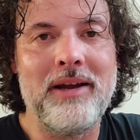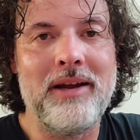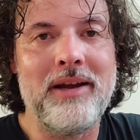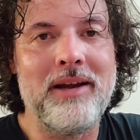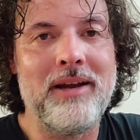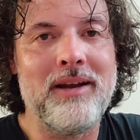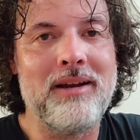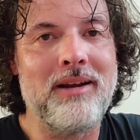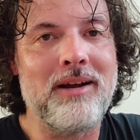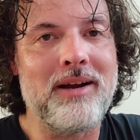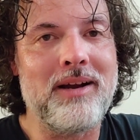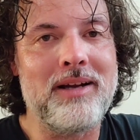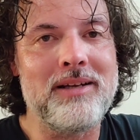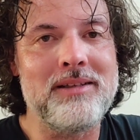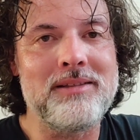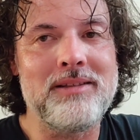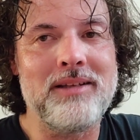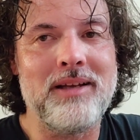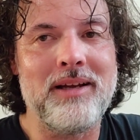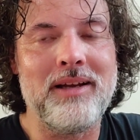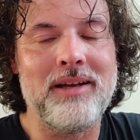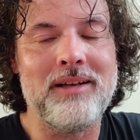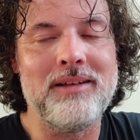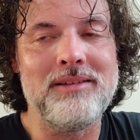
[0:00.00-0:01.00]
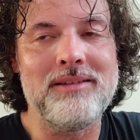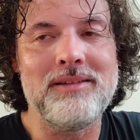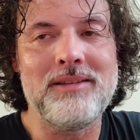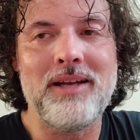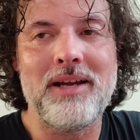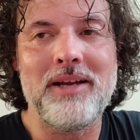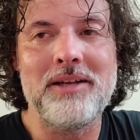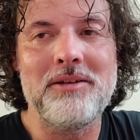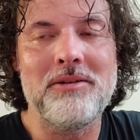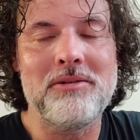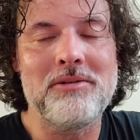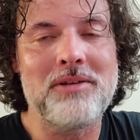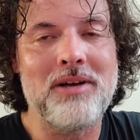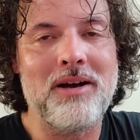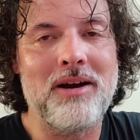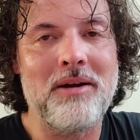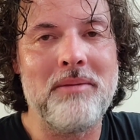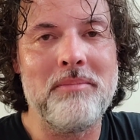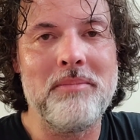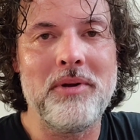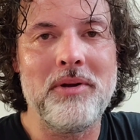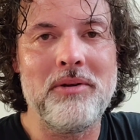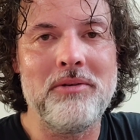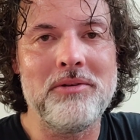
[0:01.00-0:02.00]
And like I said, take your
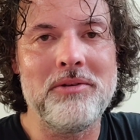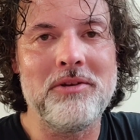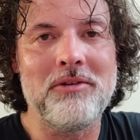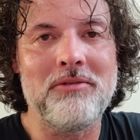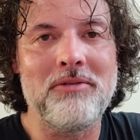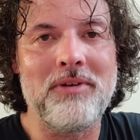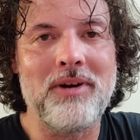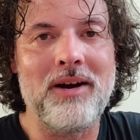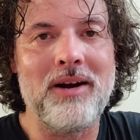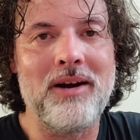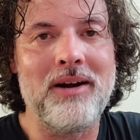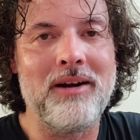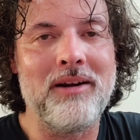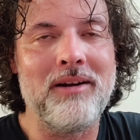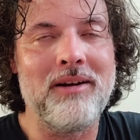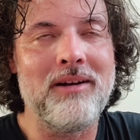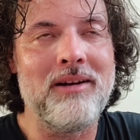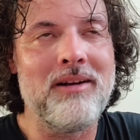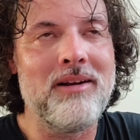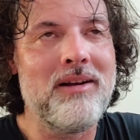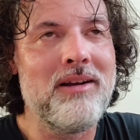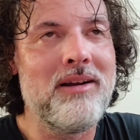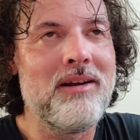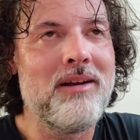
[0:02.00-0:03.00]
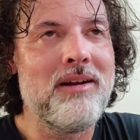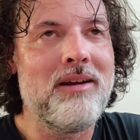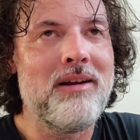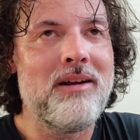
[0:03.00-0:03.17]
time building your fire.